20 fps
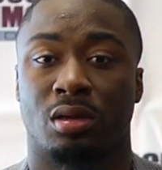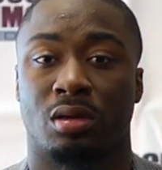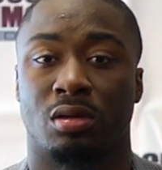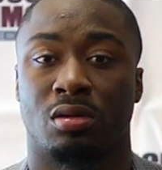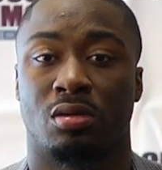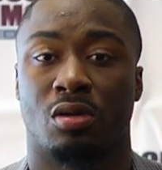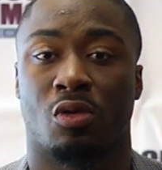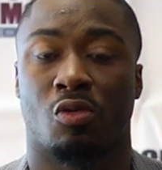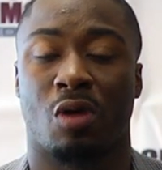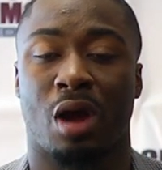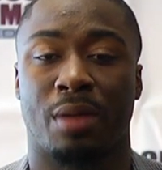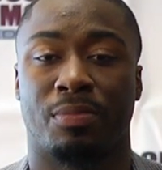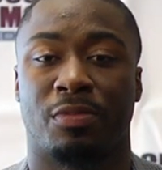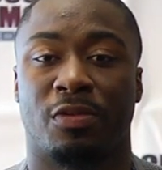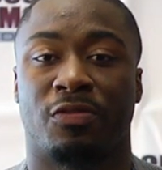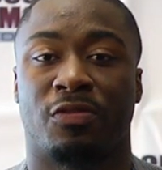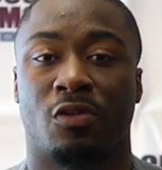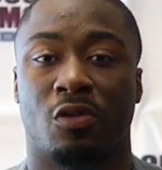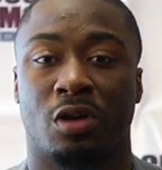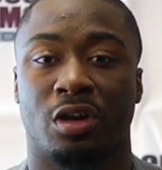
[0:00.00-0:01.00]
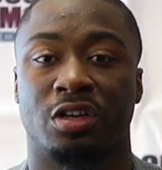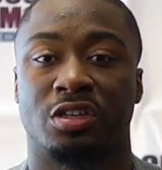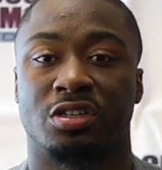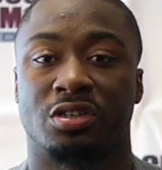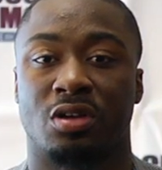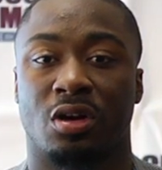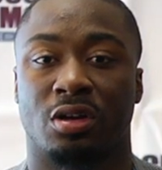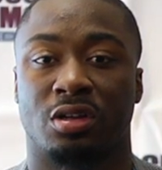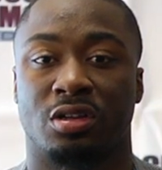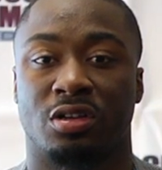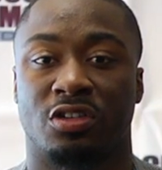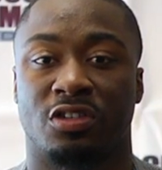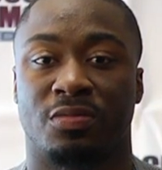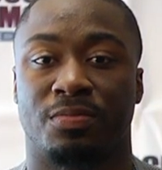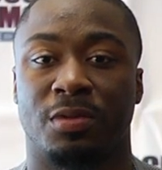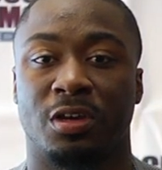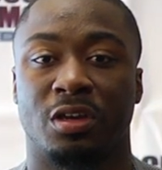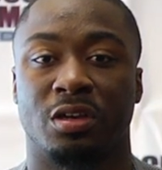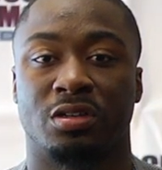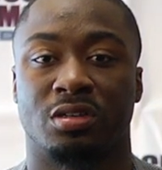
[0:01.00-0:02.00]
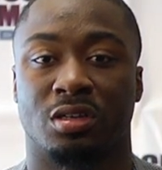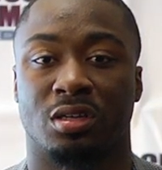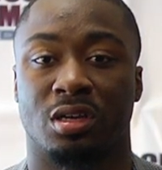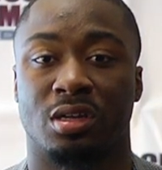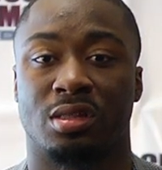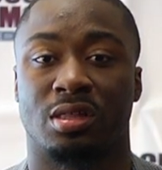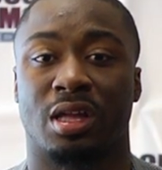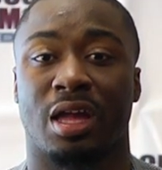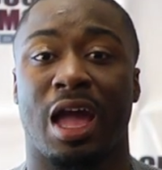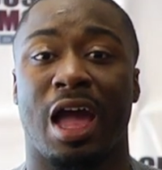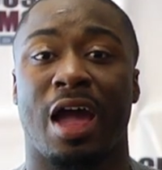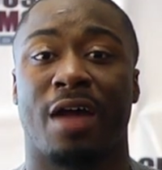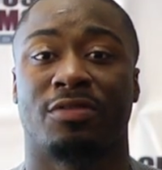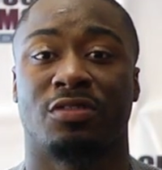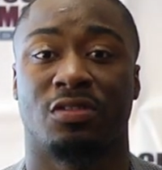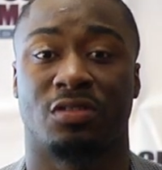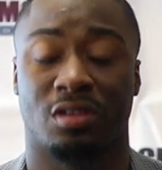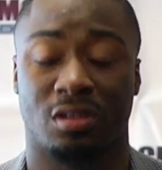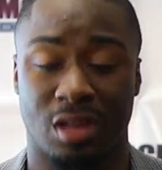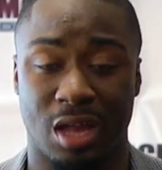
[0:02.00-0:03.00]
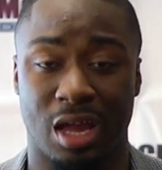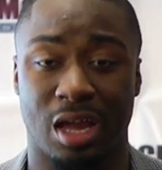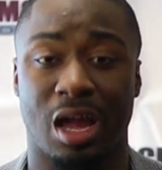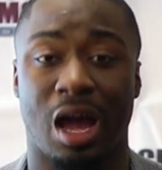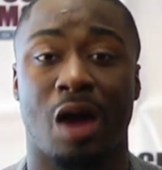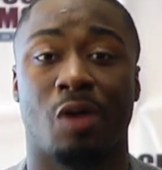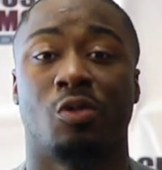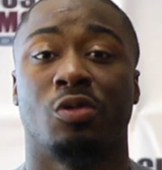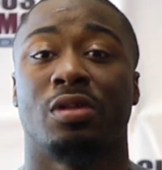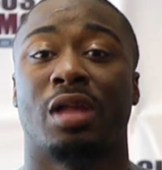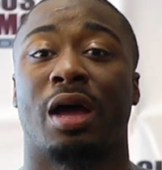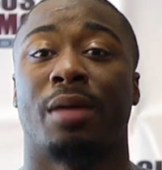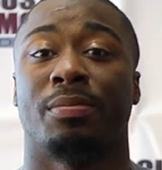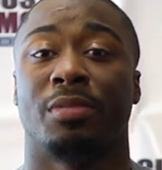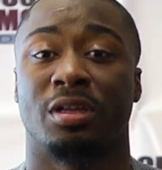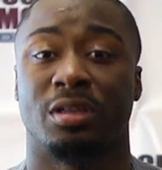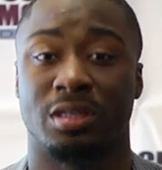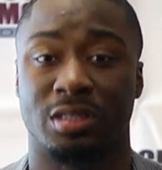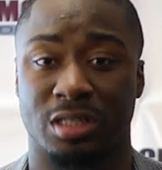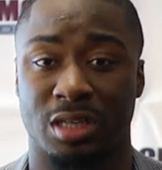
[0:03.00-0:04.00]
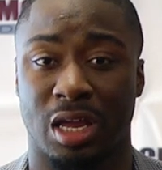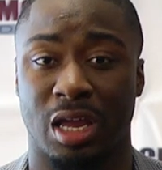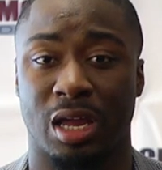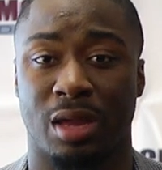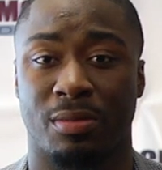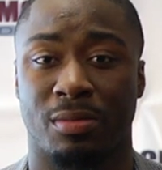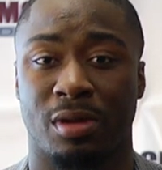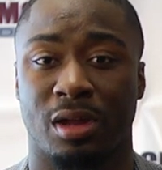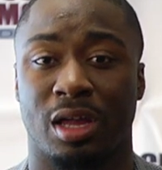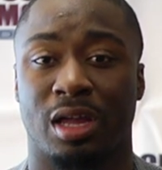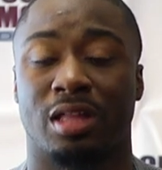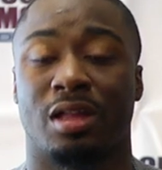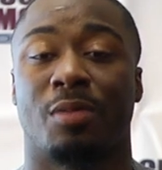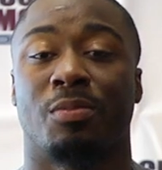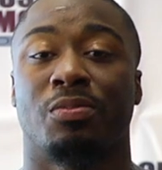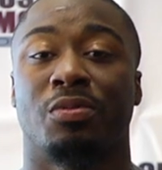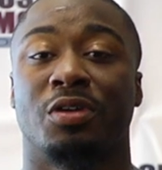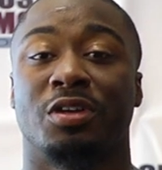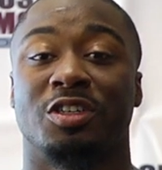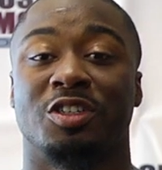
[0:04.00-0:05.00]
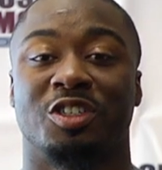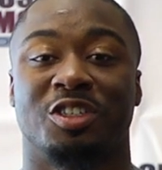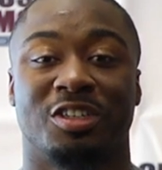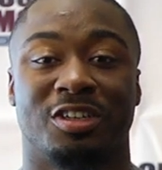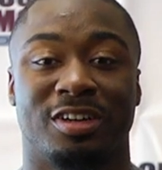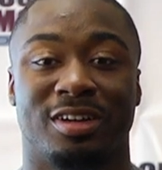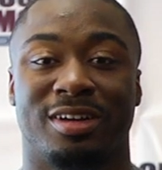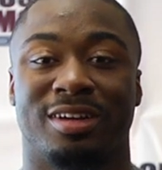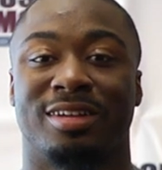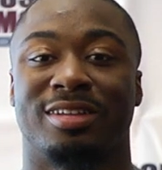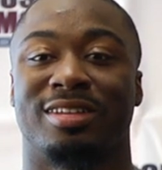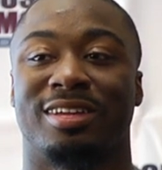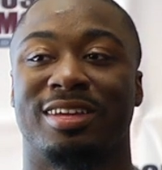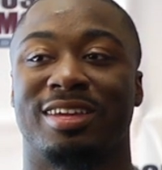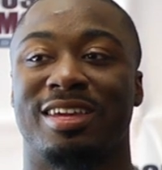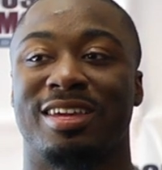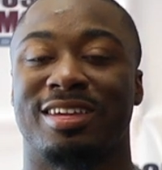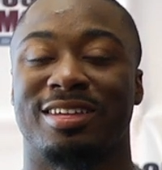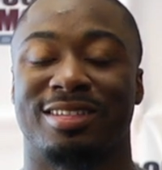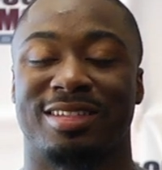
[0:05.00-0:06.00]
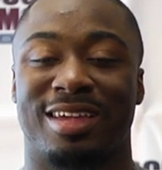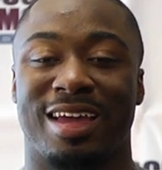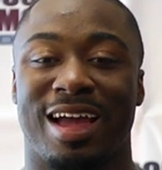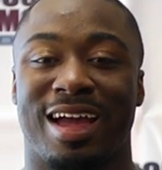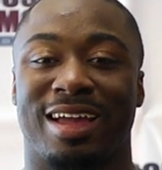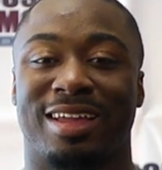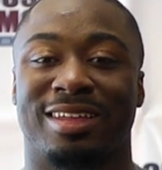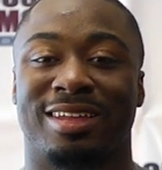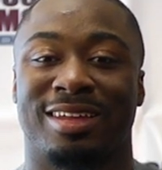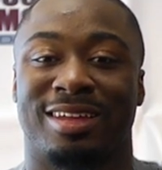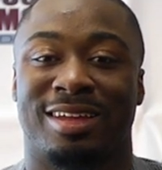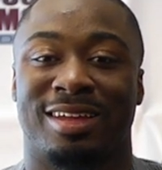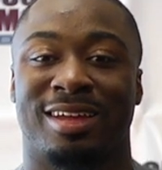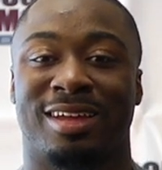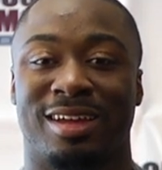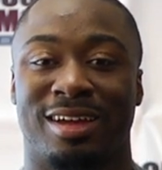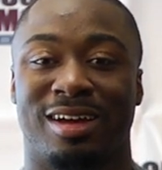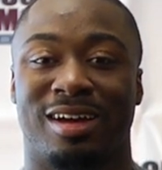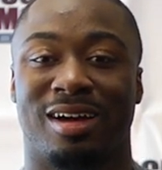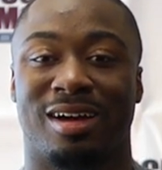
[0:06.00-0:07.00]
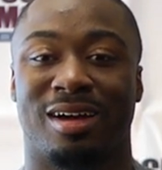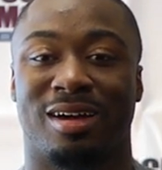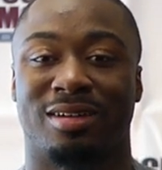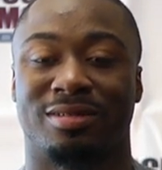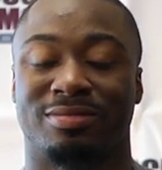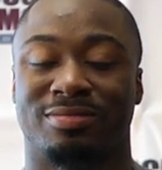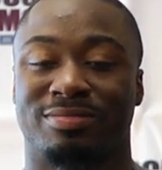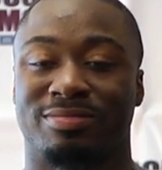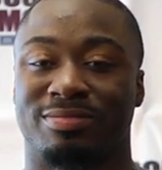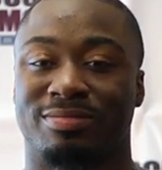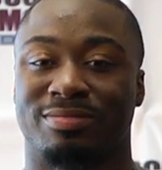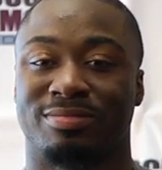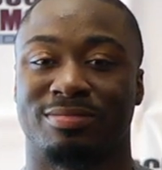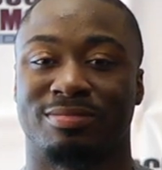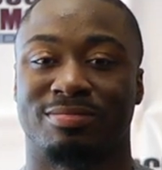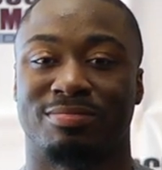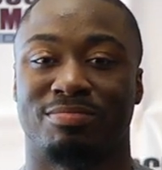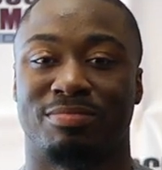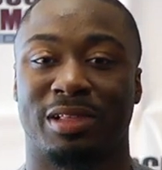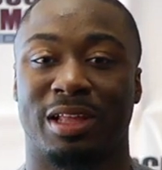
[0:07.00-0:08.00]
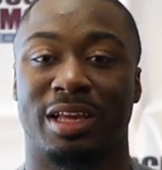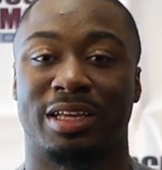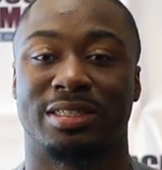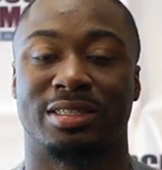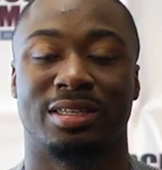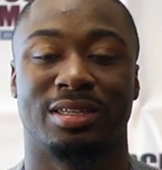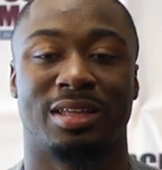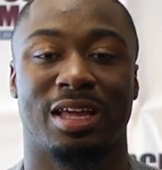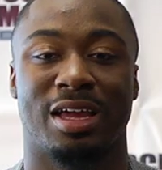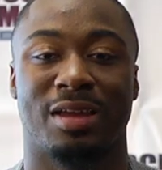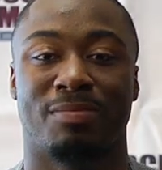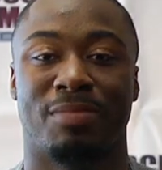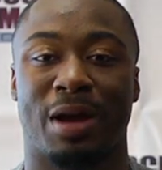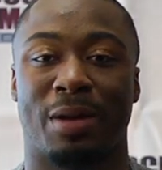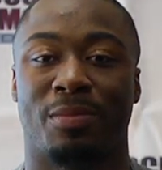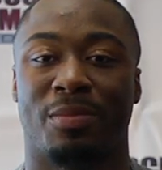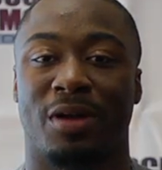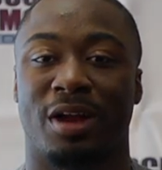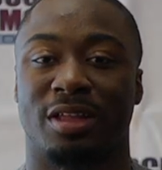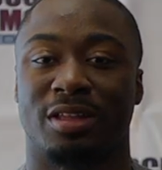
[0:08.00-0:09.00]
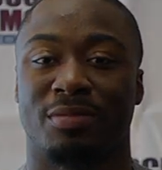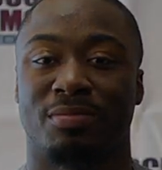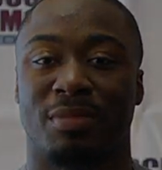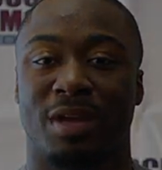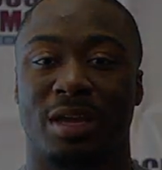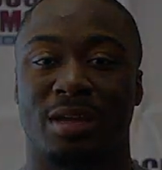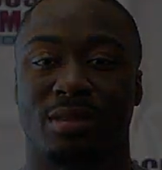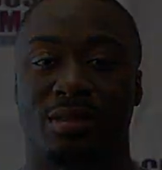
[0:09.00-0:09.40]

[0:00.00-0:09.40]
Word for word: you know, right before he started his speech, and he said, "After today, I will not be the same." And I'm pretty sure the kids got uh, blessed today by Brandon Maye.